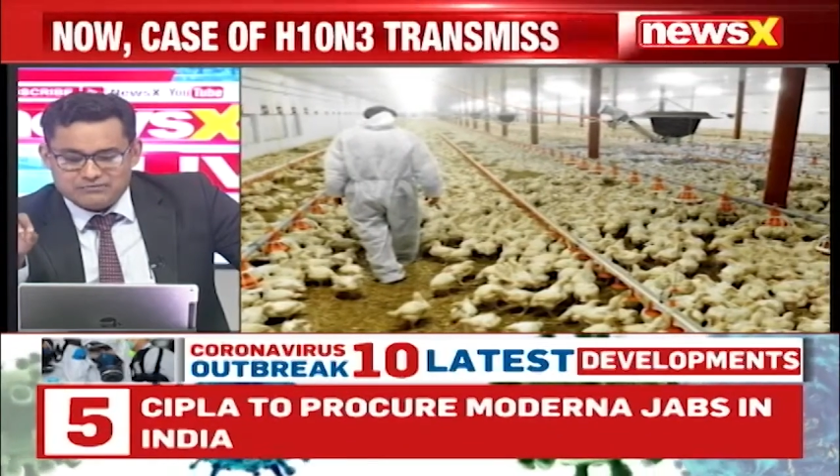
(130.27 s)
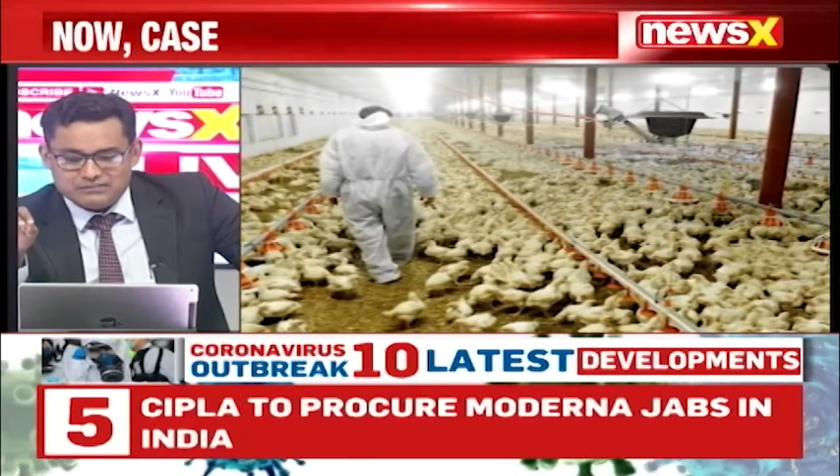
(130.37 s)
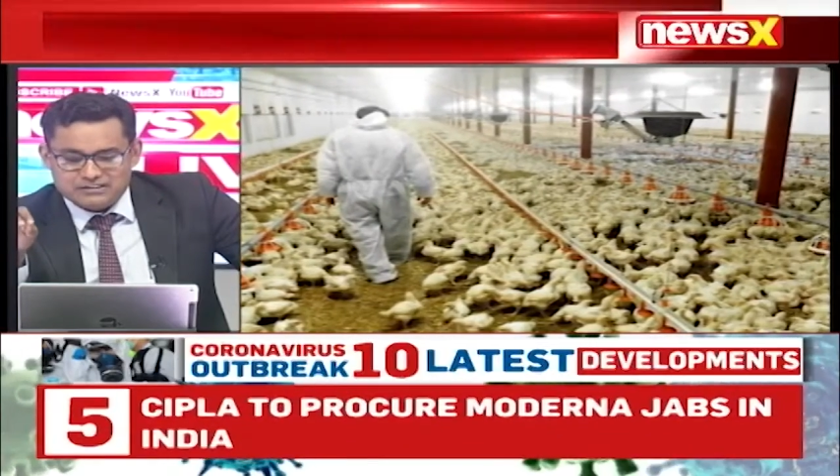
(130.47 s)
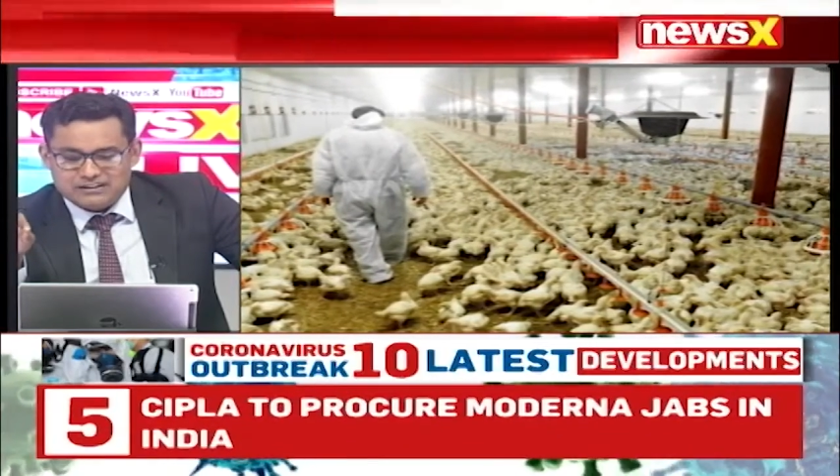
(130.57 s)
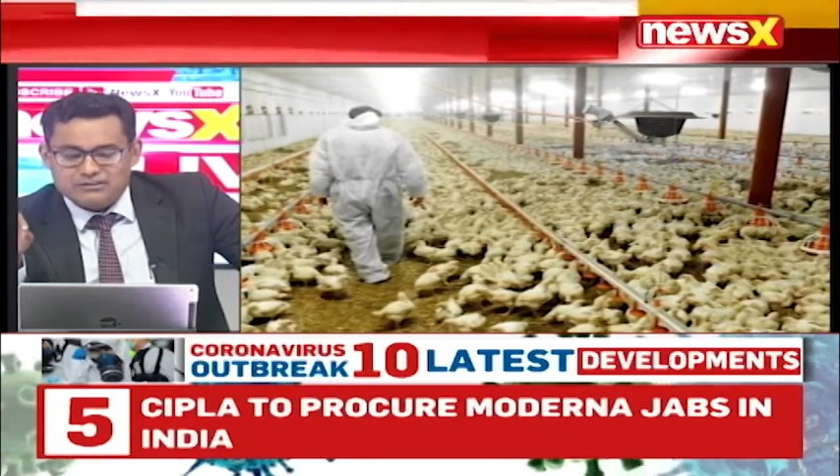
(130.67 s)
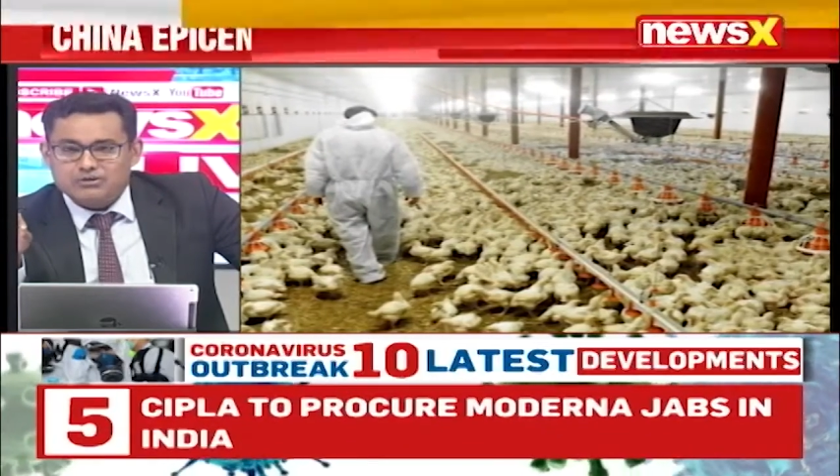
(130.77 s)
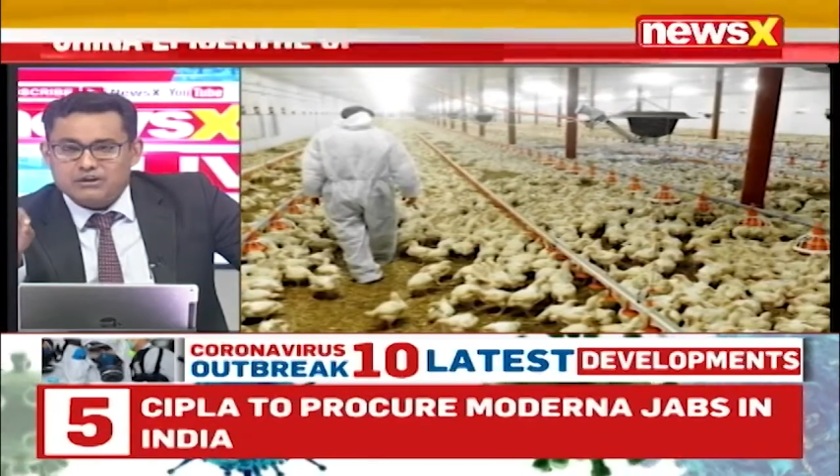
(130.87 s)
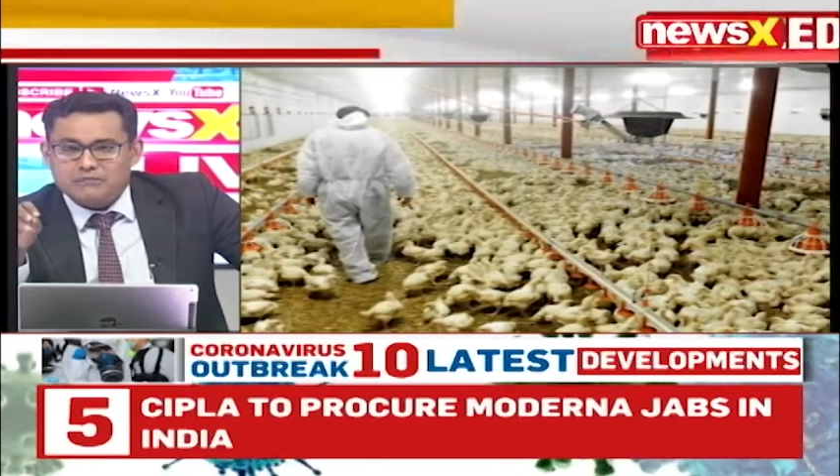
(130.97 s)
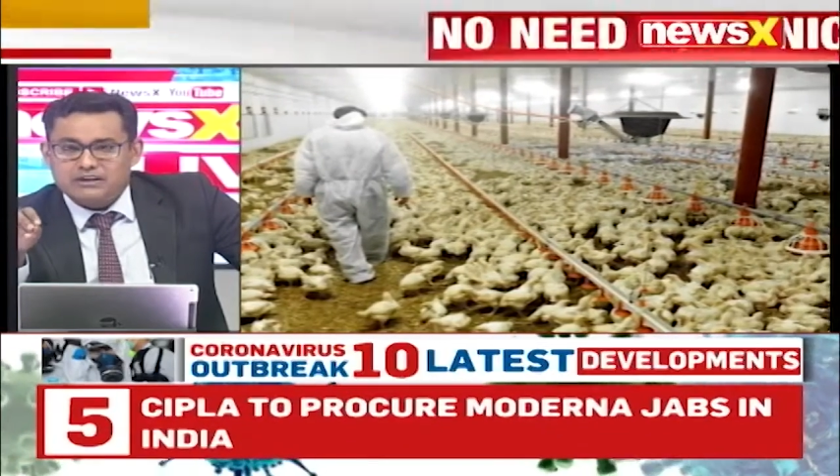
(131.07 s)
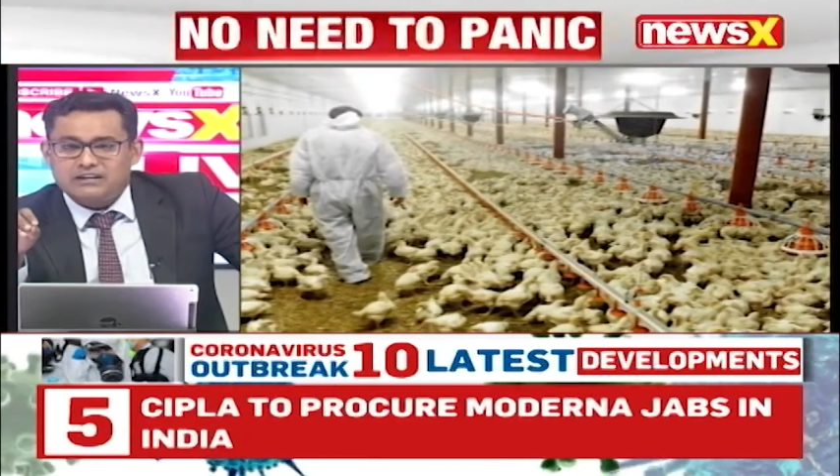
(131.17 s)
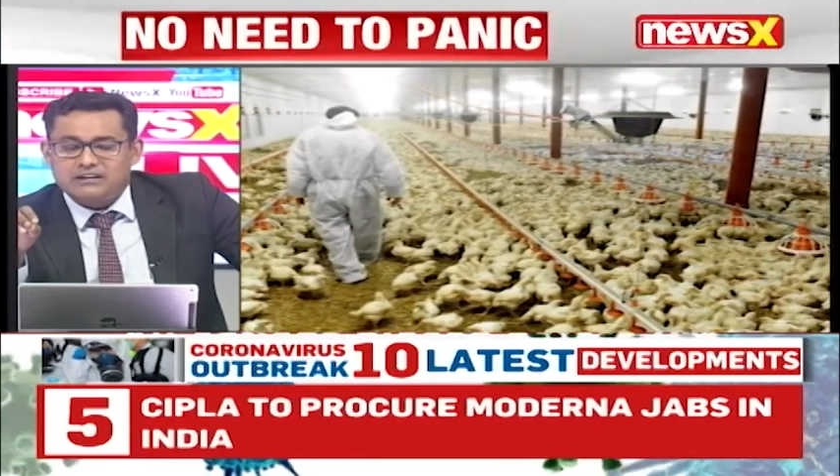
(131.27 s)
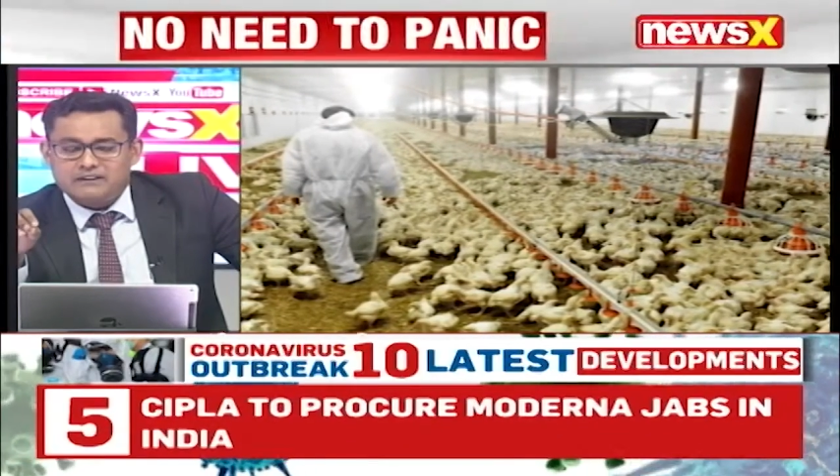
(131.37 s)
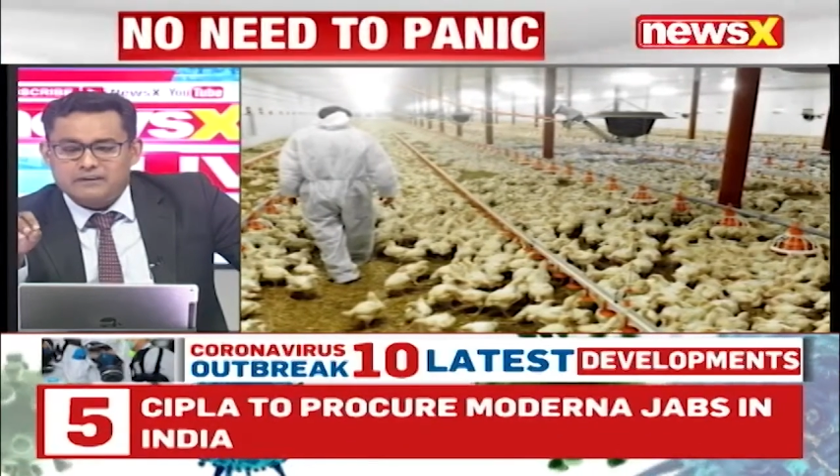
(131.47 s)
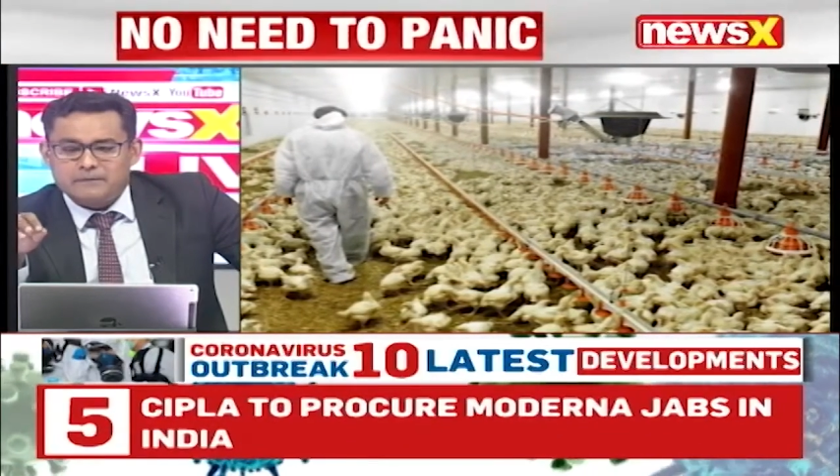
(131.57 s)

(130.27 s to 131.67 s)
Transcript: scenario coming in,